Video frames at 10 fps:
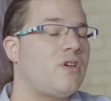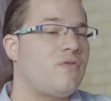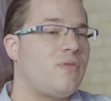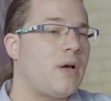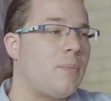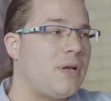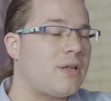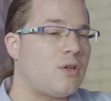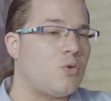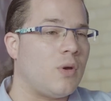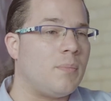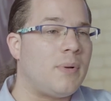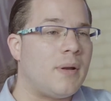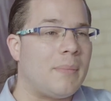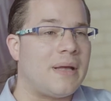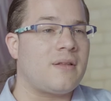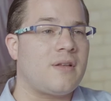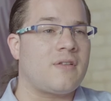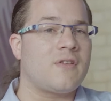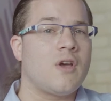the ability to implement
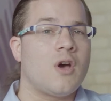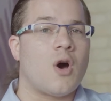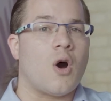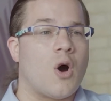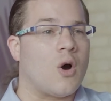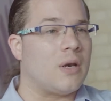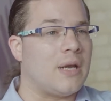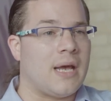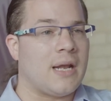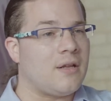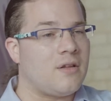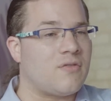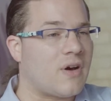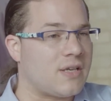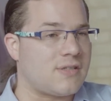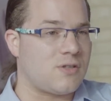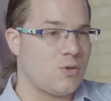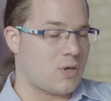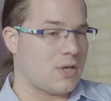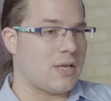it on any device
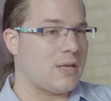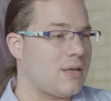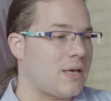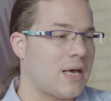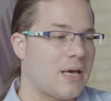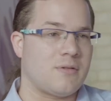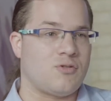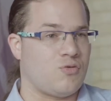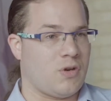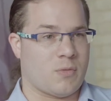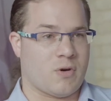you can dream